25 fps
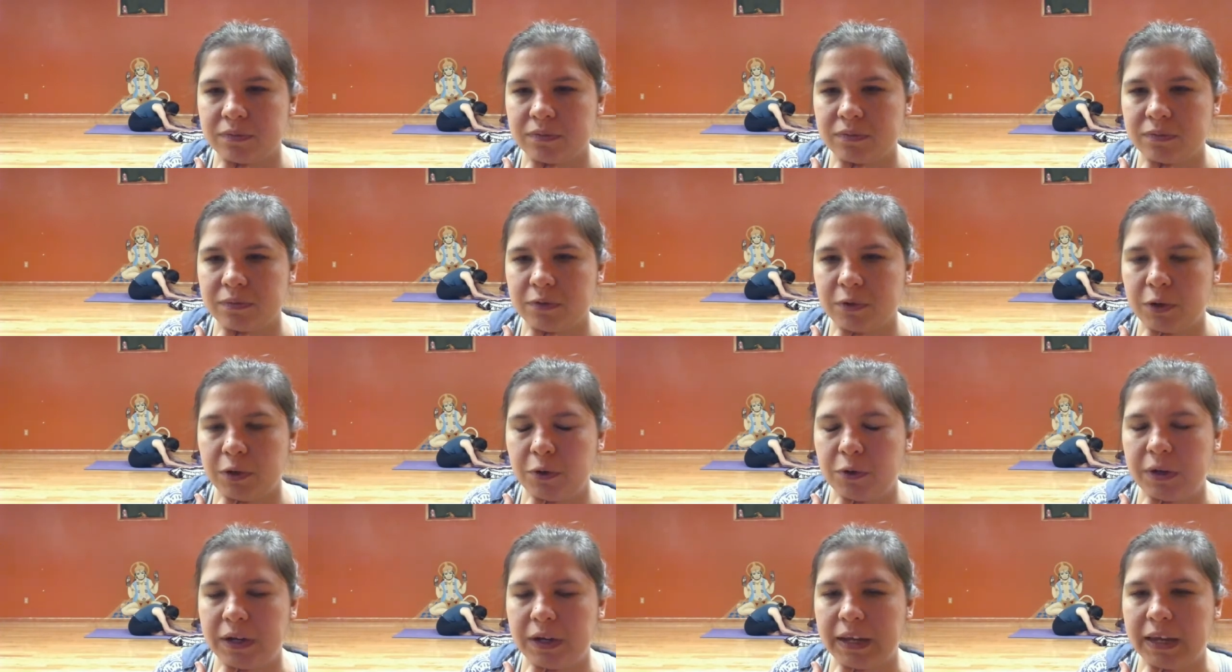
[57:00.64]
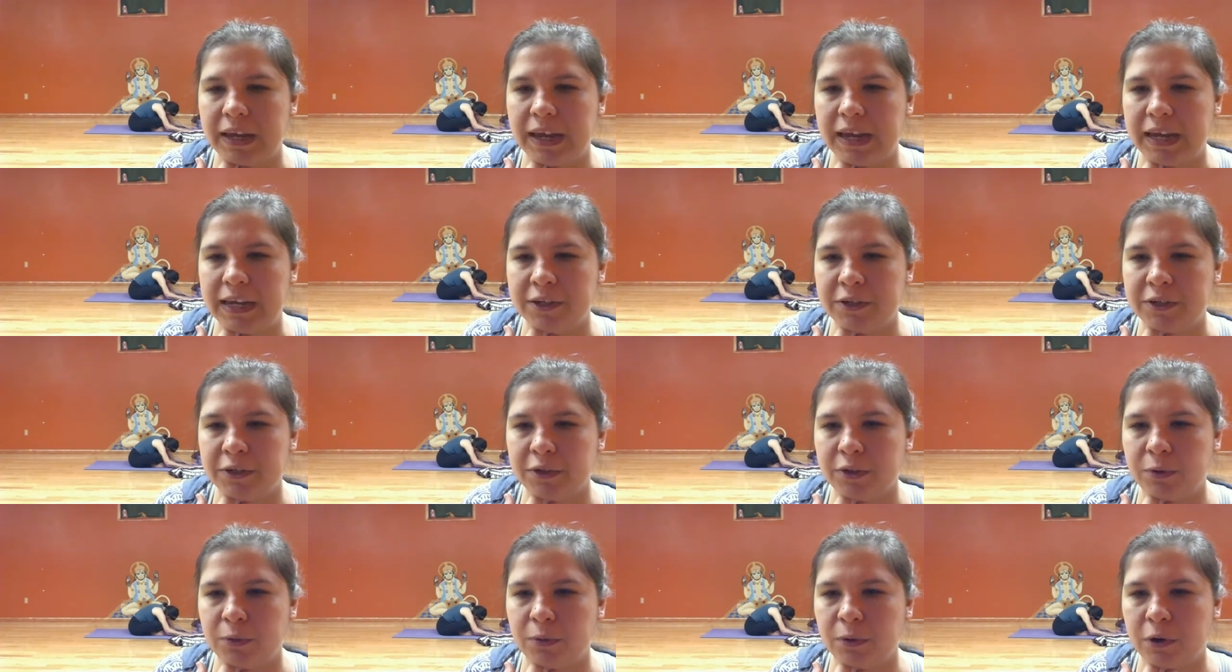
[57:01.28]
You engage
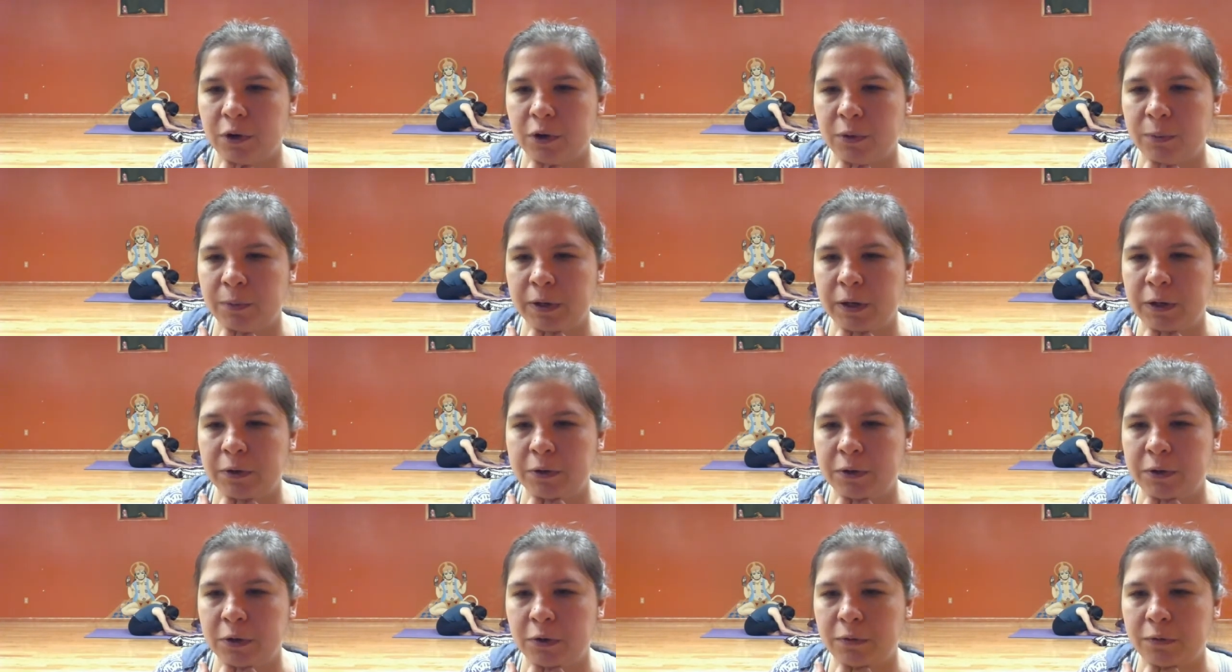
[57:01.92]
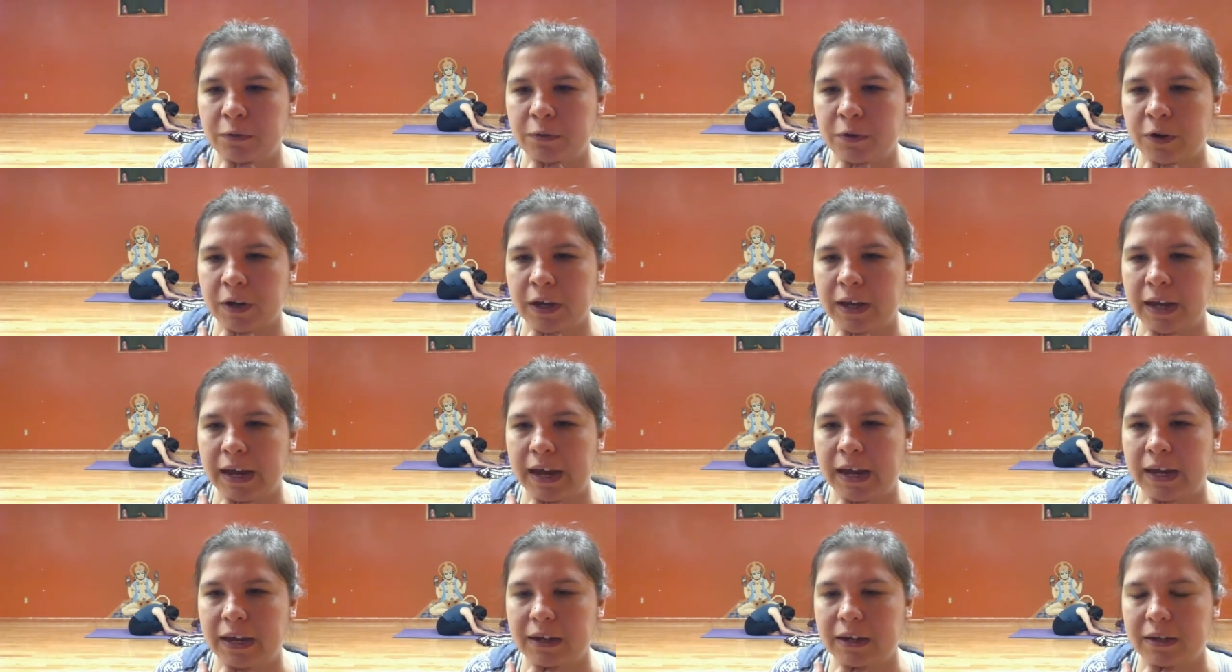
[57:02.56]
in the world, but you don't
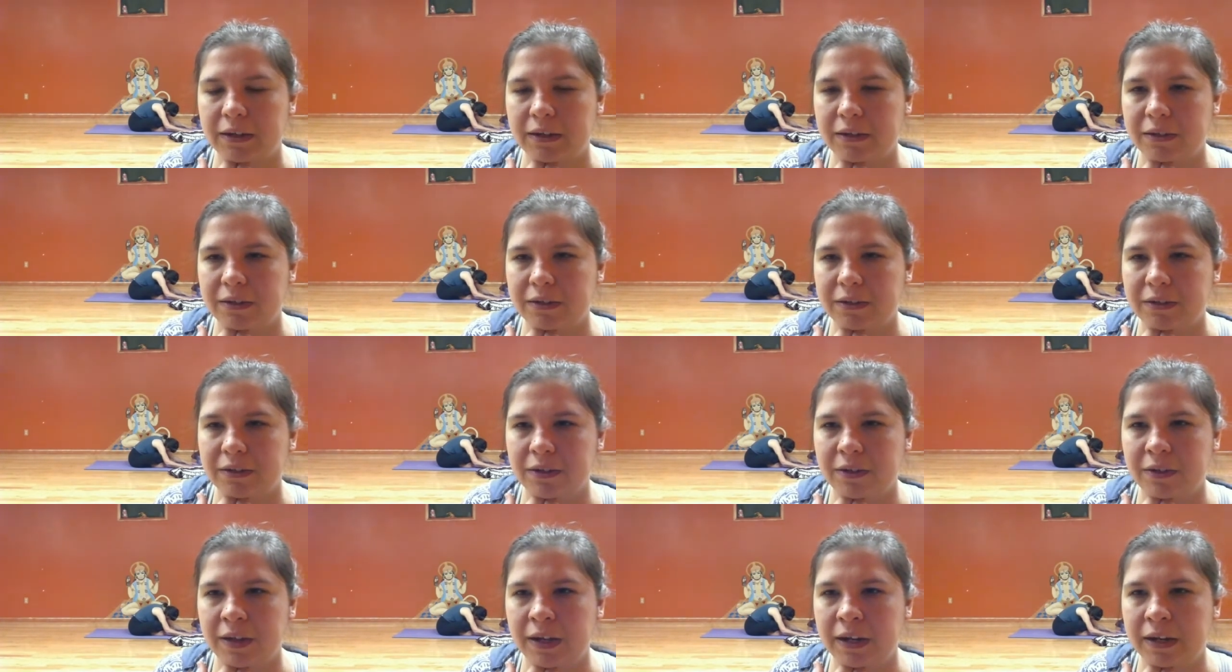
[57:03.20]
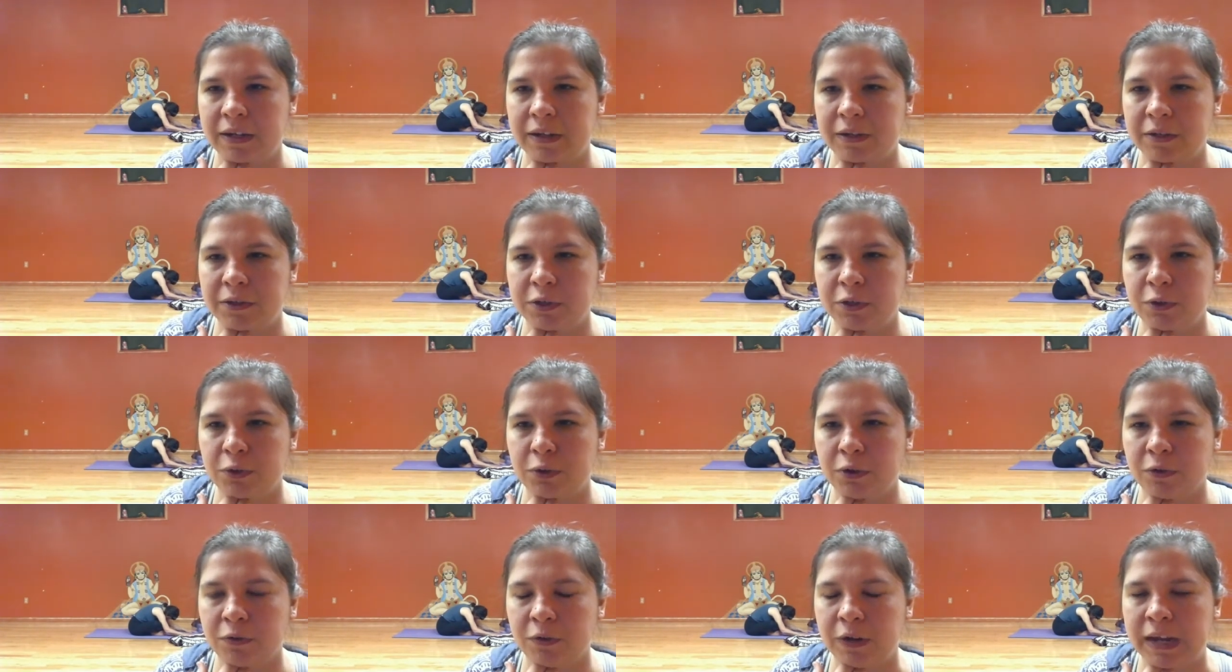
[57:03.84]
forget that it is
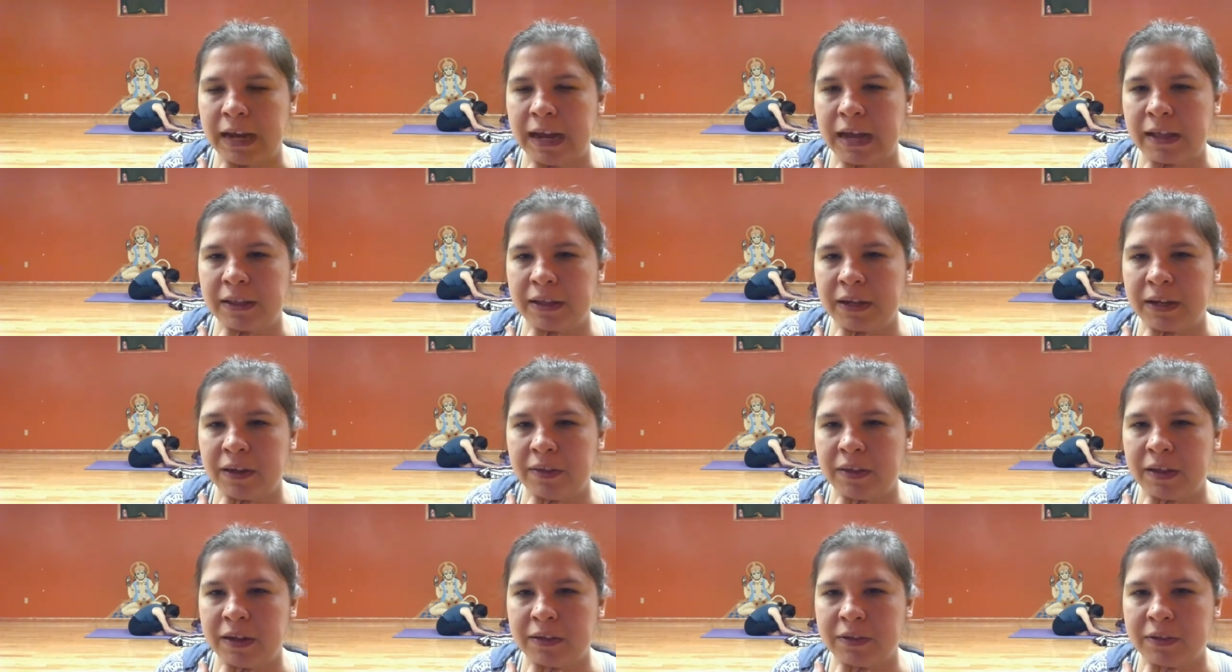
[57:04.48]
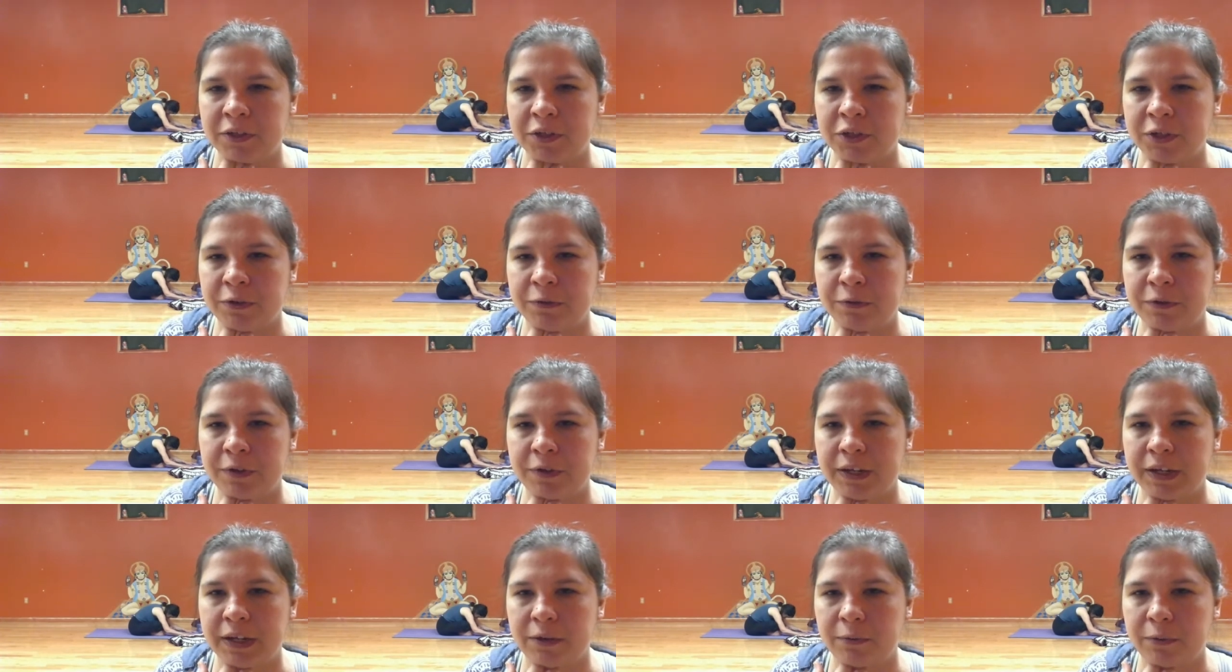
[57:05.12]
your reality that is
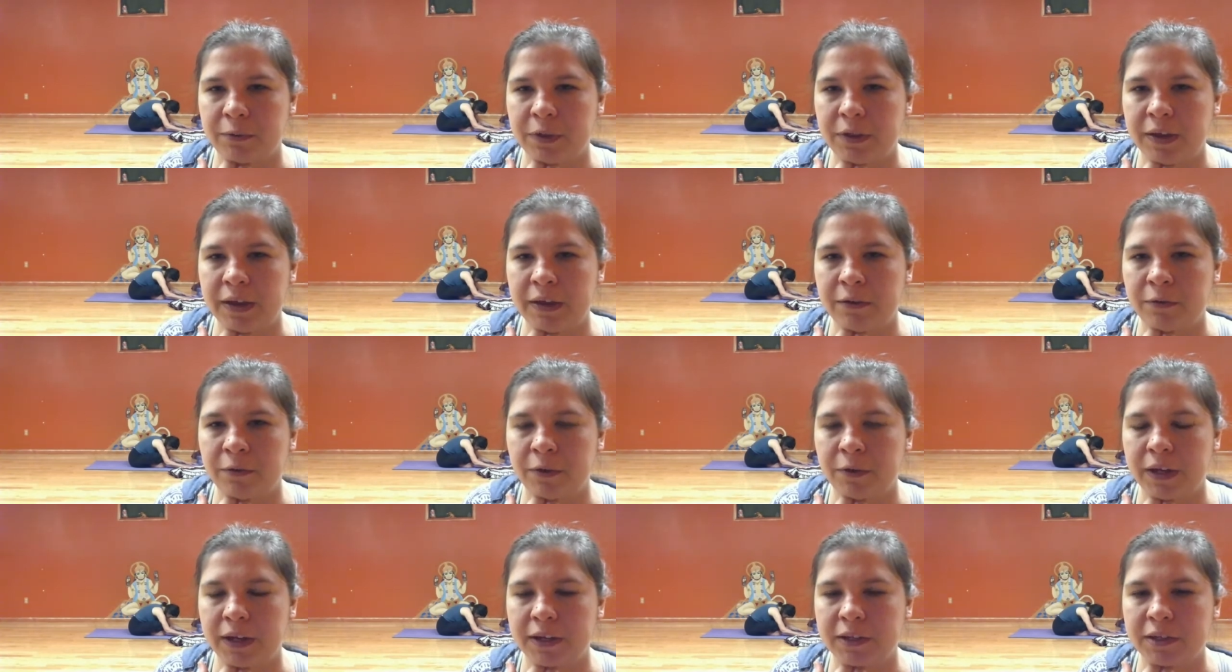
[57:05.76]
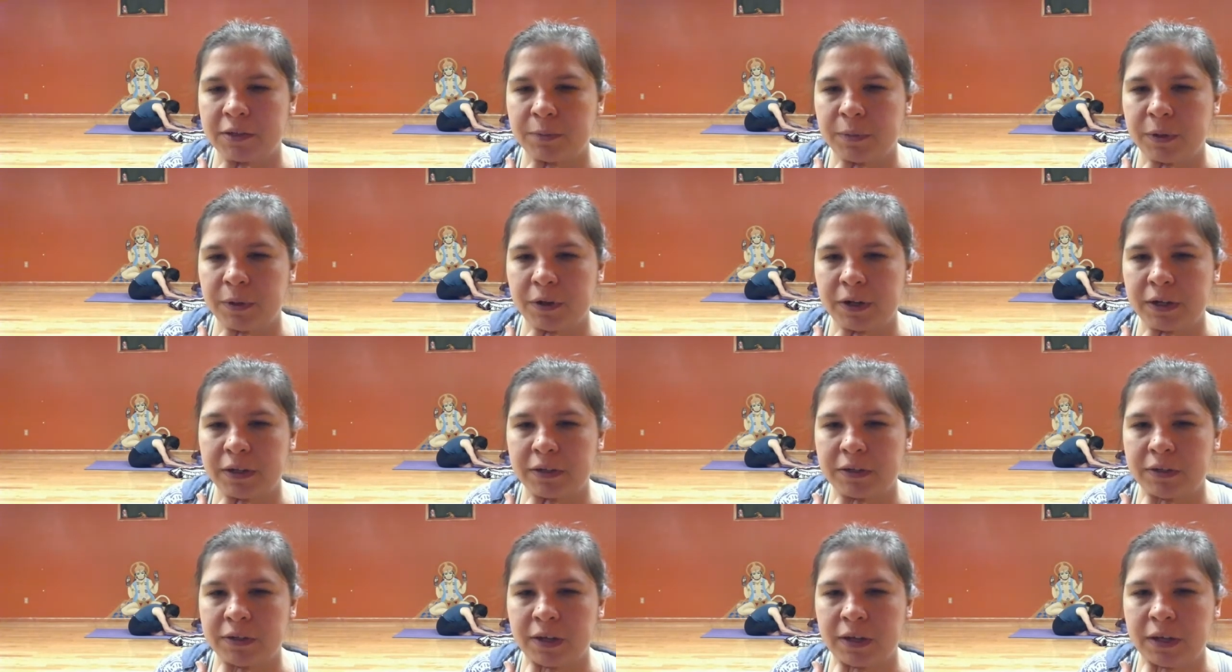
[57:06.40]
shifting with every
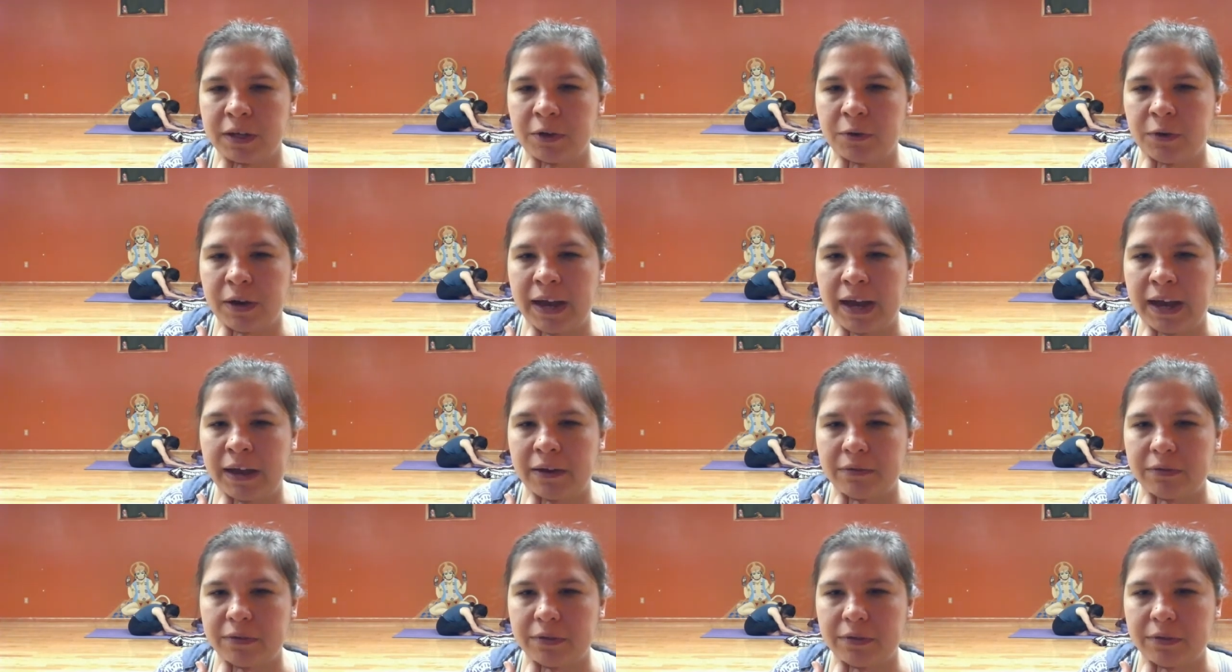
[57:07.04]
experience that you have.